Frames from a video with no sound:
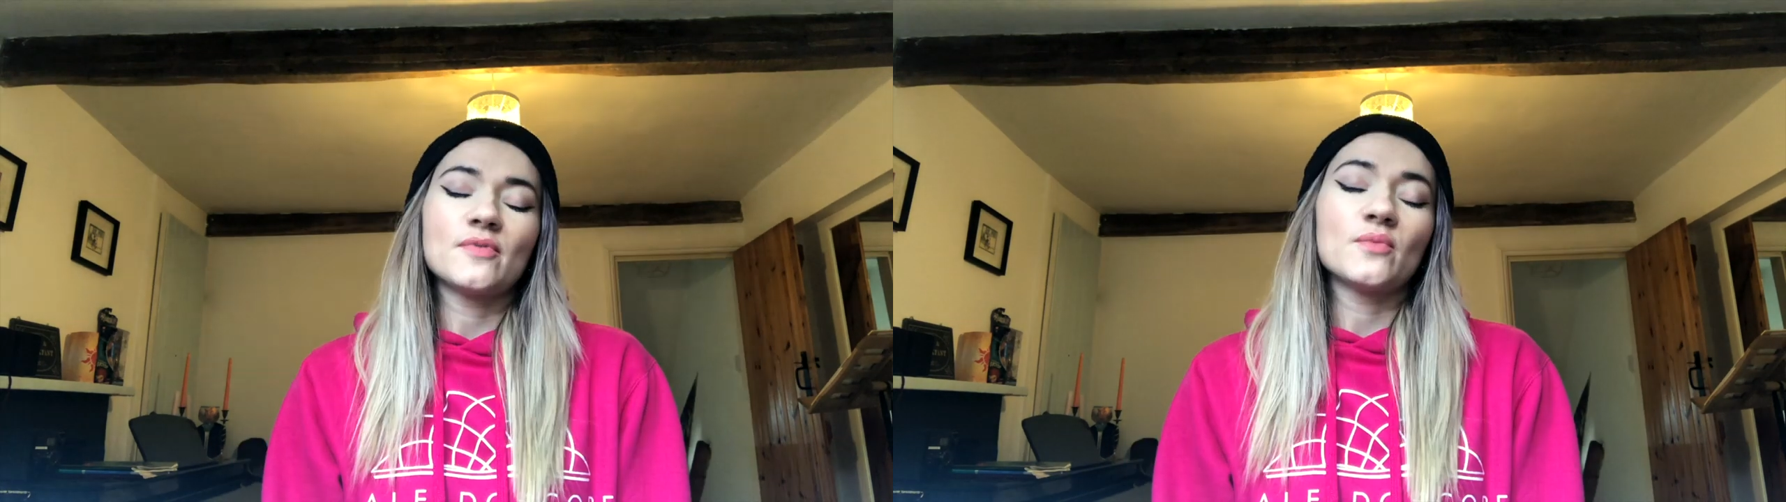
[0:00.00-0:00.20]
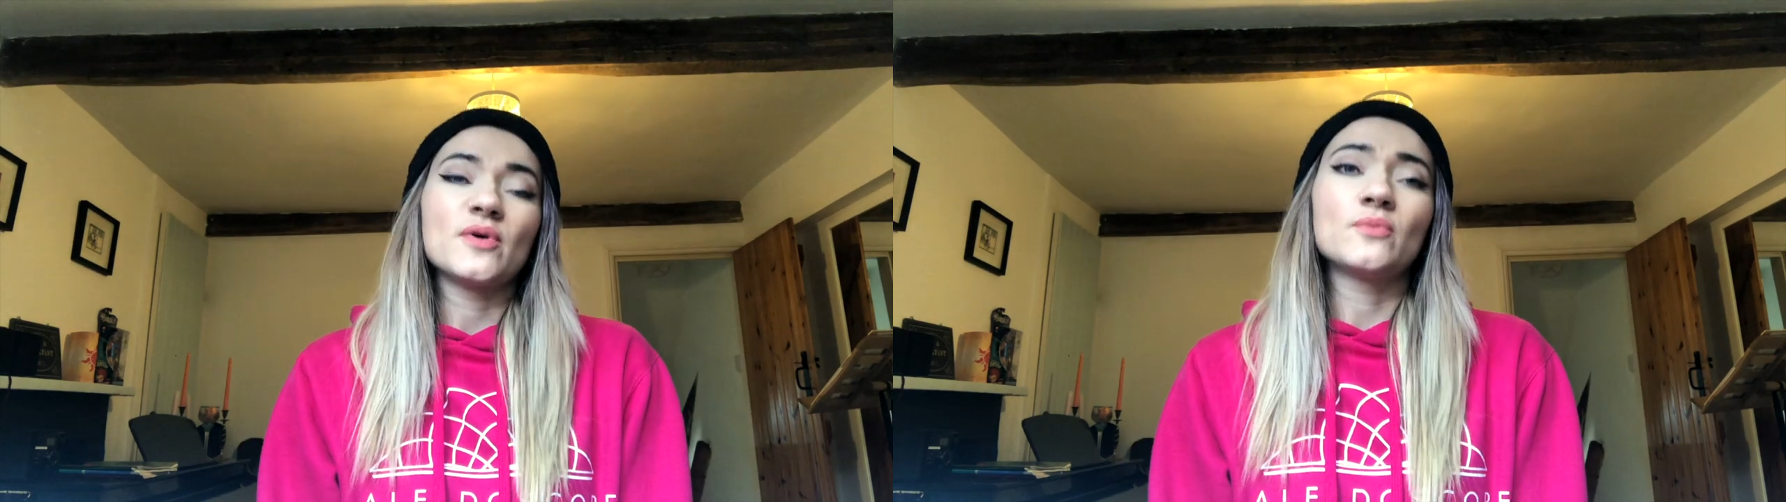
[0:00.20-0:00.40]

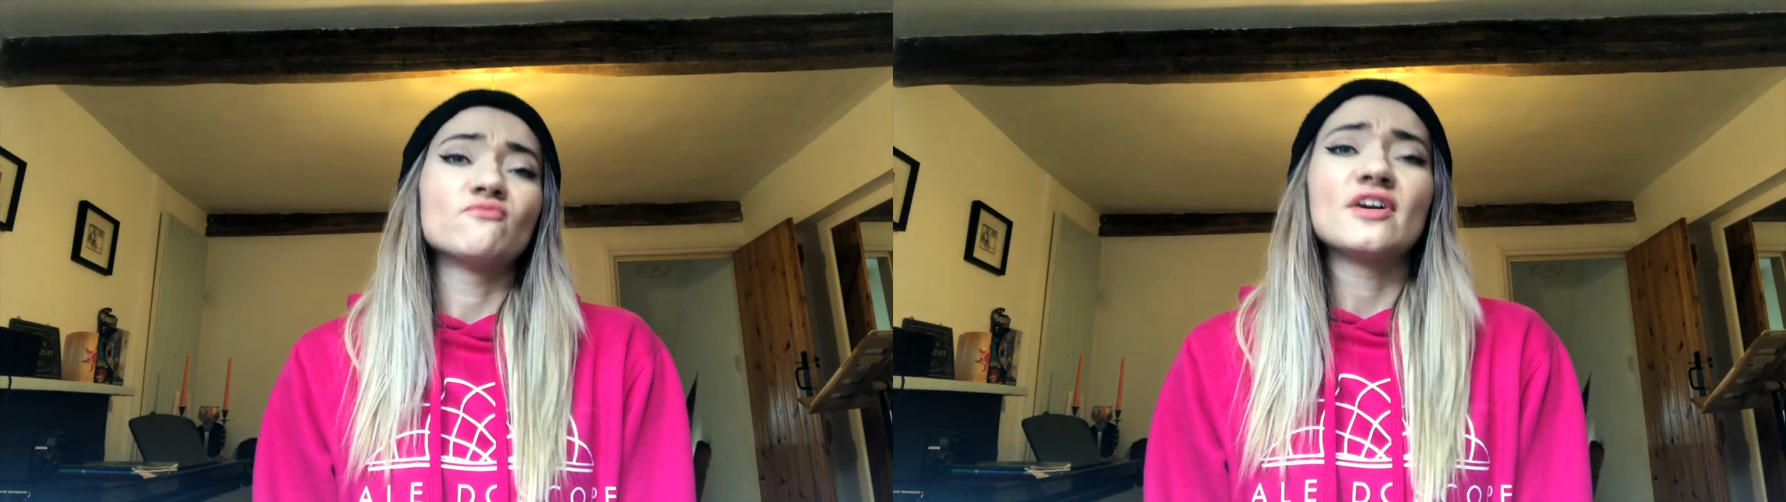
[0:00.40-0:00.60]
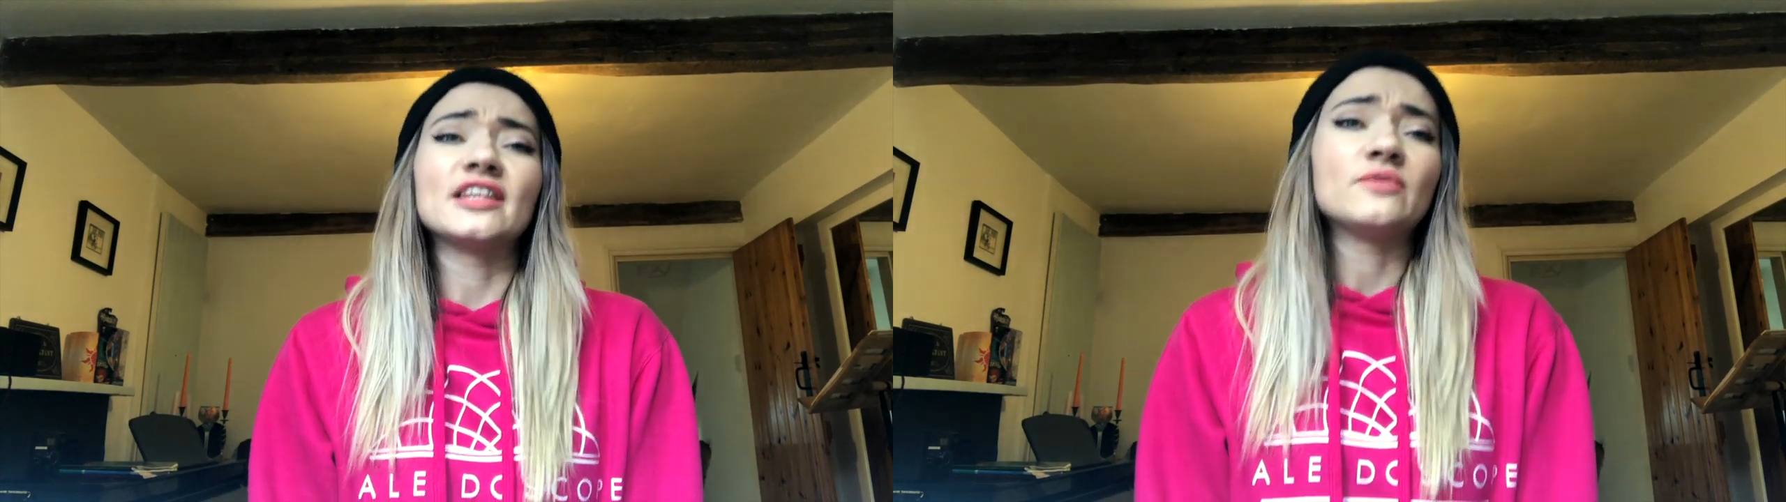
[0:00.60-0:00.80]
And we
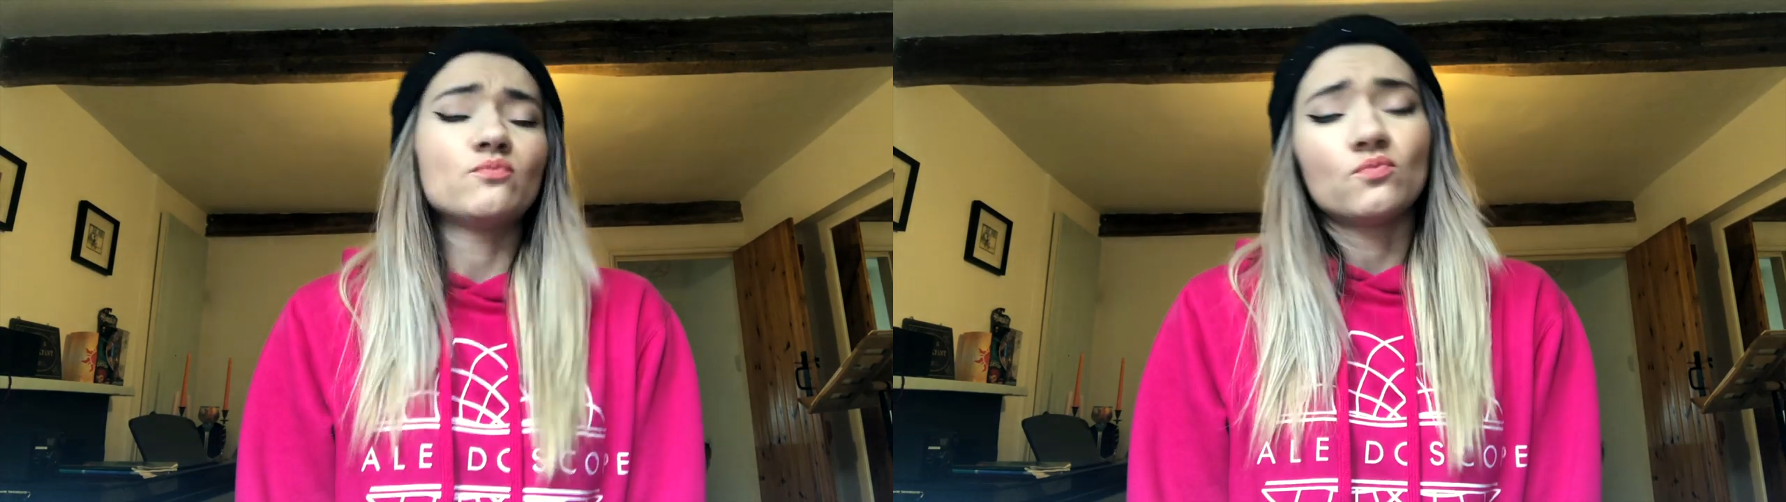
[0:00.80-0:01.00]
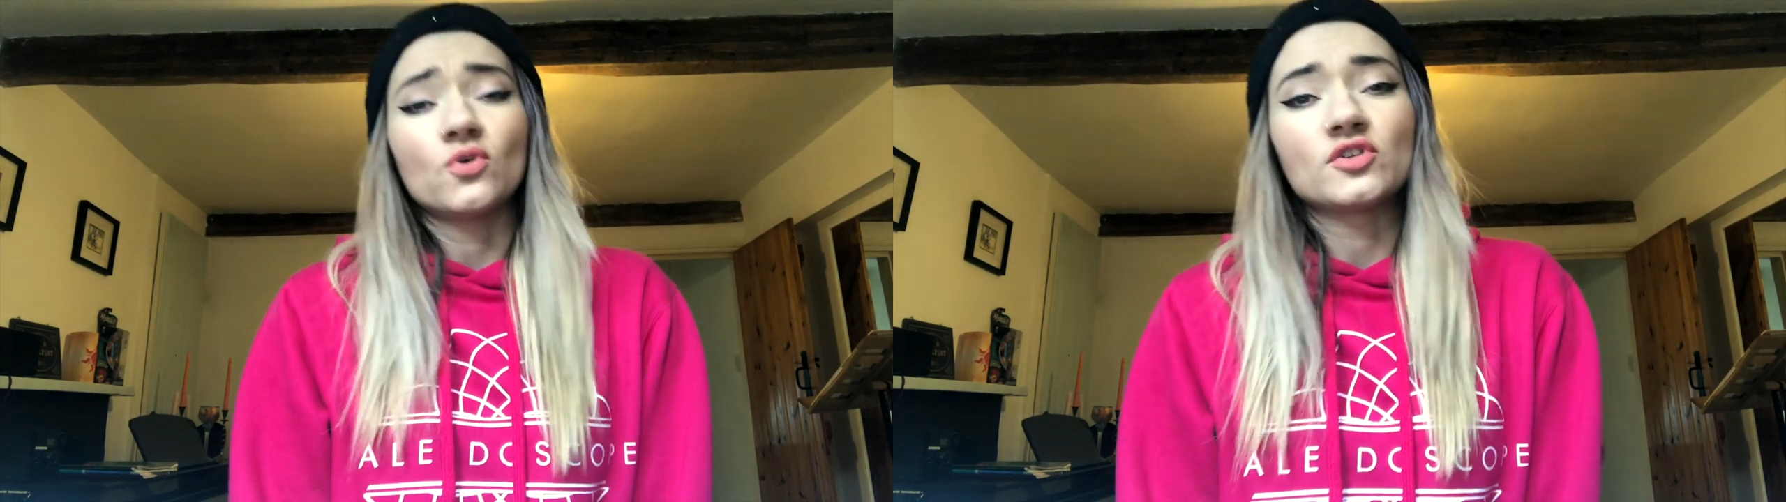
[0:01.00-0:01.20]
really
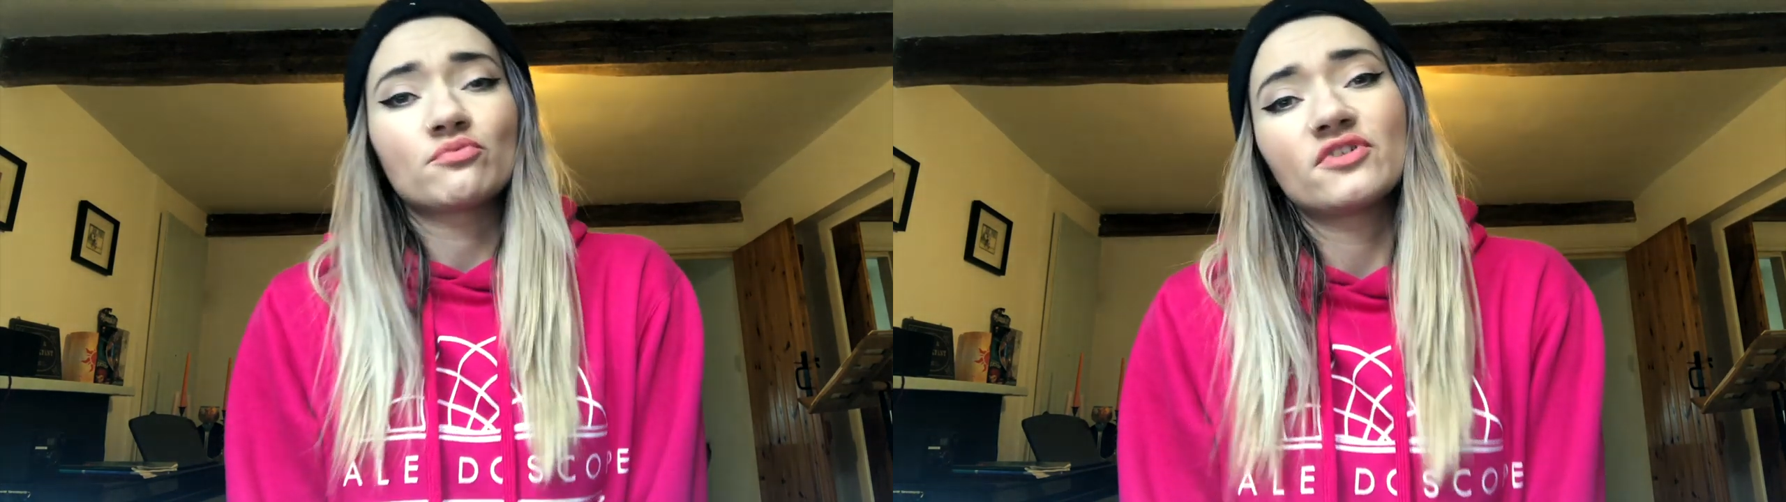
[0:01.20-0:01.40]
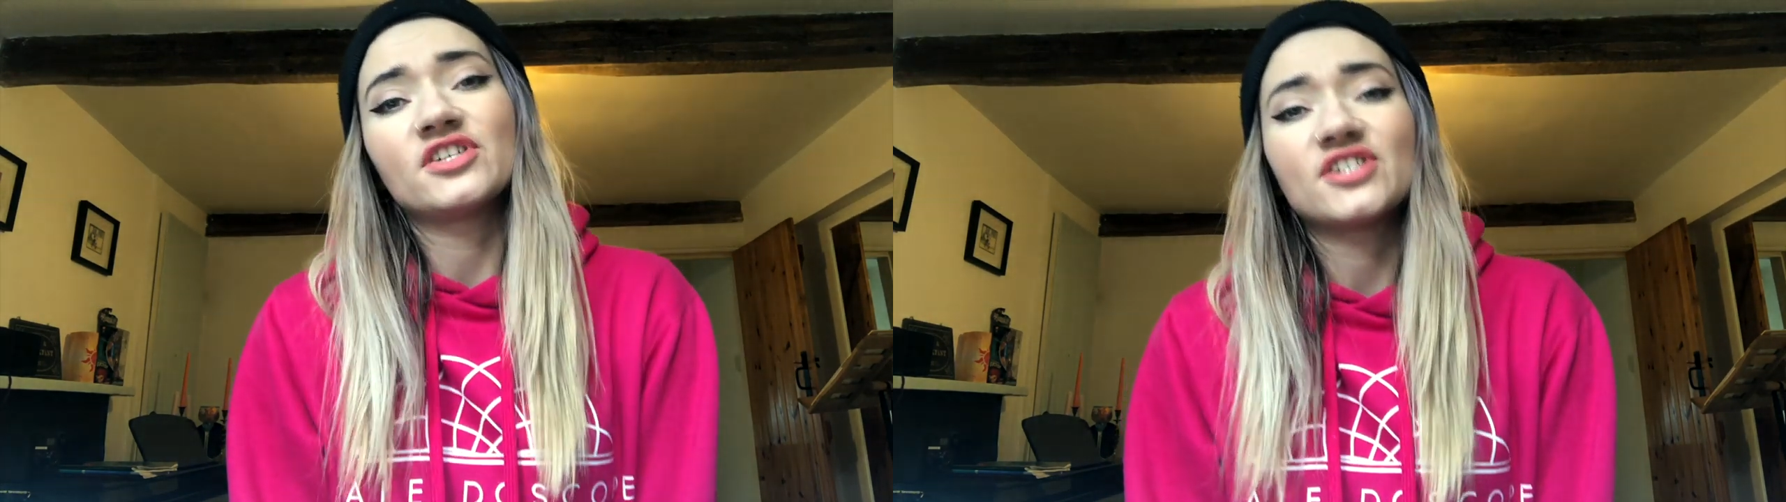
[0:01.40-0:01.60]
would
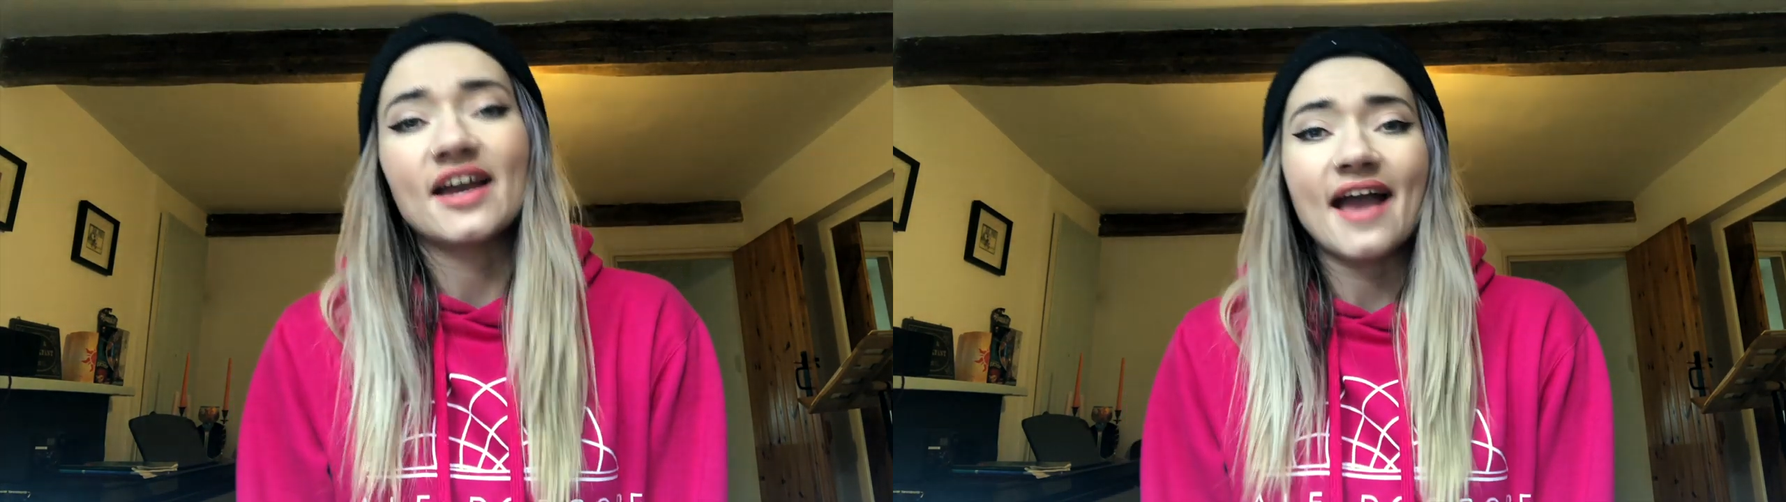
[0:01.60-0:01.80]
appreciate